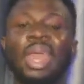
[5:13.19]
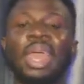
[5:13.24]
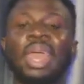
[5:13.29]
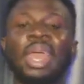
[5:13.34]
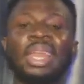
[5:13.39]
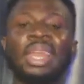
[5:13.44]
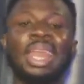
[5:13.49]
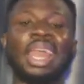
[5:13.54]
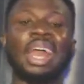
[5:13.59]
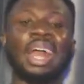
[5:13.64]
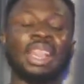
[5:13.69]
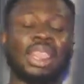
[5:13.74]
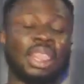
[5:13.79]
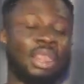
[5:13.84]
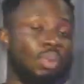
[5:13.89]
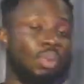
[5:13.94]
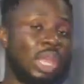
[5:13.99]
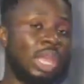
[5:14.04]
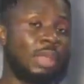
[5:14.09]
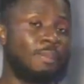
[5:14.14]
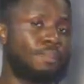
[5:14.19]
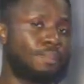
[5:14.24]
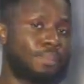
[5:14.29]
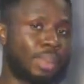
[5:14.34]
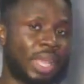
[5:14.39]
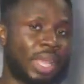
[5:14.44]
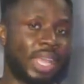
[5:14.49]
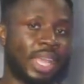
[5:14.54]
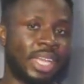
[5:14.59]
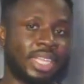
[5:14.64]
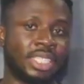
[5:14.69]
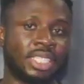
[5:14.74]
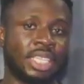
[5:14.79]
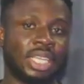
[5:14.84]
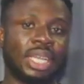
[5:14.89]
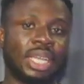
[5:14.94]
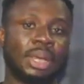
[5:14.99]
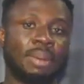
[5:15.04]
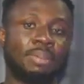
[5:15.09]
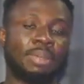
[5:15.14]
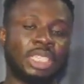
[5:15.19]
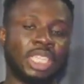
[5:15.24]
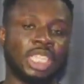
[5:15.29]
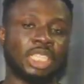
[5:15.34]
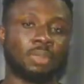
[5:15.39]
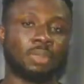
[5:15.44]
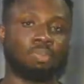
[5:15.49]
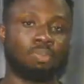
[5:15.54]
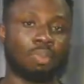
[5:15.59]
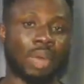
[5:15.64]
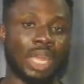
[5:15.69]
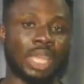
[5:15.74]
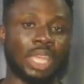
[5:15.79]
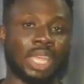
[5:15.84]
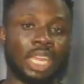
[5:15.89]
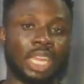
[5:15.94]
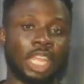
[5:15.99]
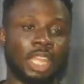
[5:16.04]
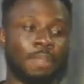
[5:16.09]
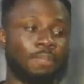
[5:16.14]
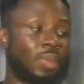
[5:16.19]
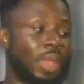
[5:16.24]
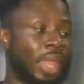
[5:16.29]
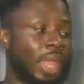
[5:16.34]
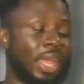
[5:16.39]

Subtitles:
and he had 3 players just marking him,